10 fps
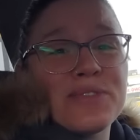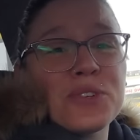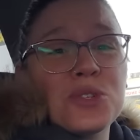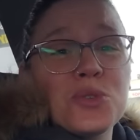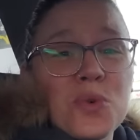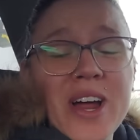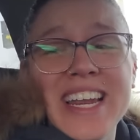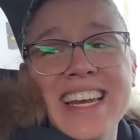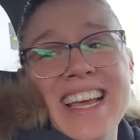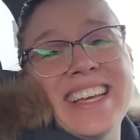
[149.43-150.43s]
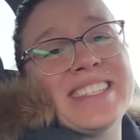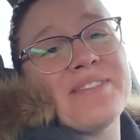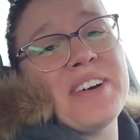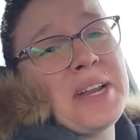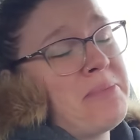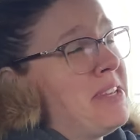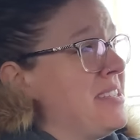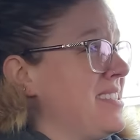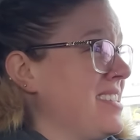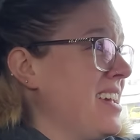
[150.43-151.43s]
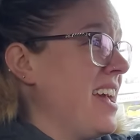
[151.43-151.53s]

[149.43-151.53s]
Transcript: for 20 days of vitamins.